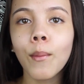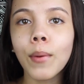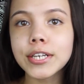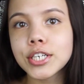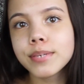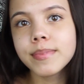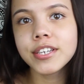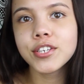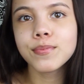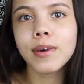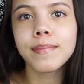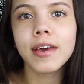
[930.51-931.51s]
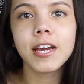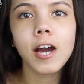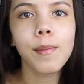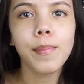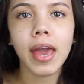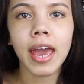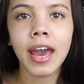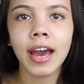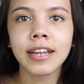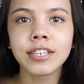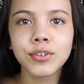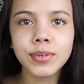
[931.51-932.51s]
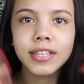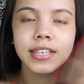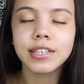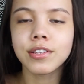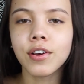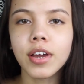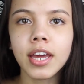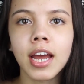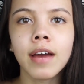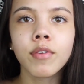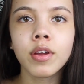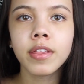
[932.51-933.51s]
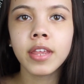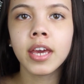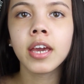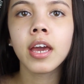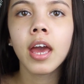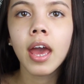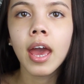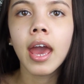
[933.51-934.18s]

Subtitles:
watching me do my makeup and doing this look and everything.